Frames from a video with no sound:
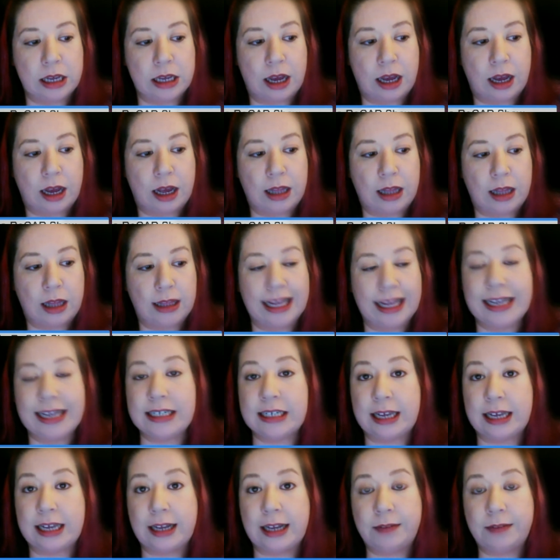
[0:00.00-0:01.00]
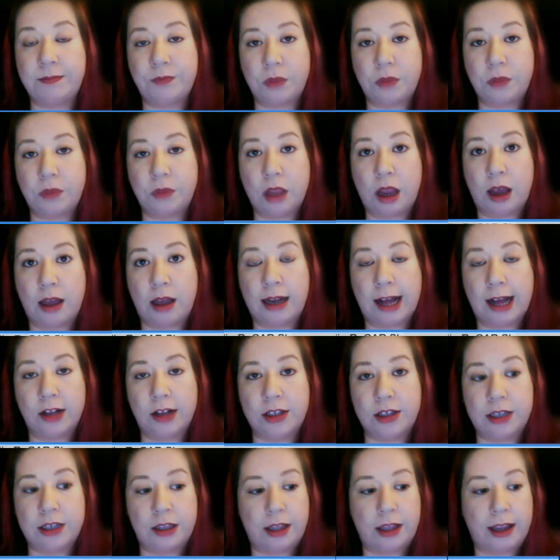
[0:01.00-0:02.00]
LinkedIn
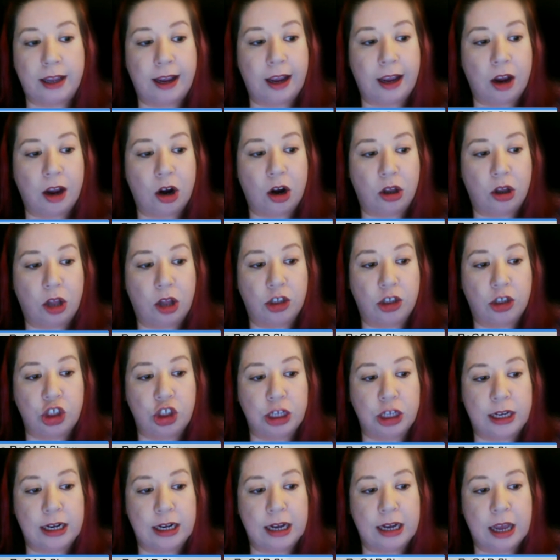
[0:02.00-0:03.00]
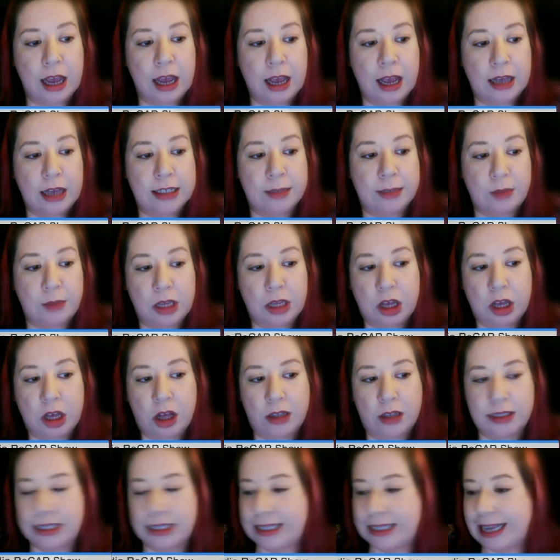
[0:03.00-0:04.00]
announced that they are launching something
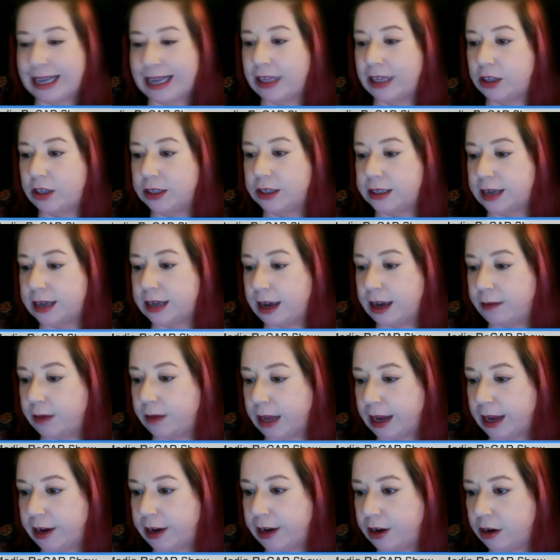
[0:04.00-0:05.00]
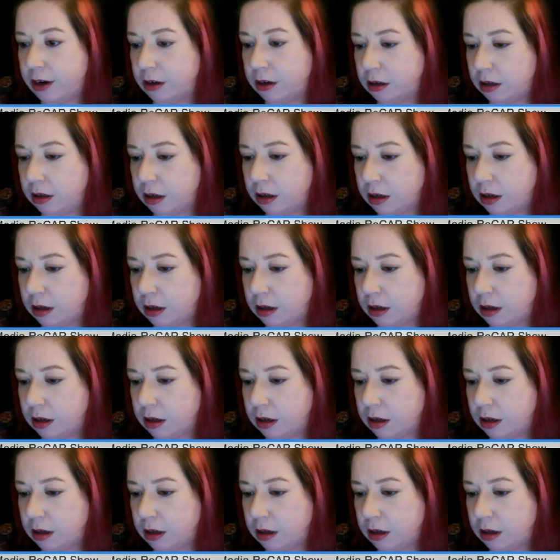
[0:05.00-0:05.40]
called Sales Navigator.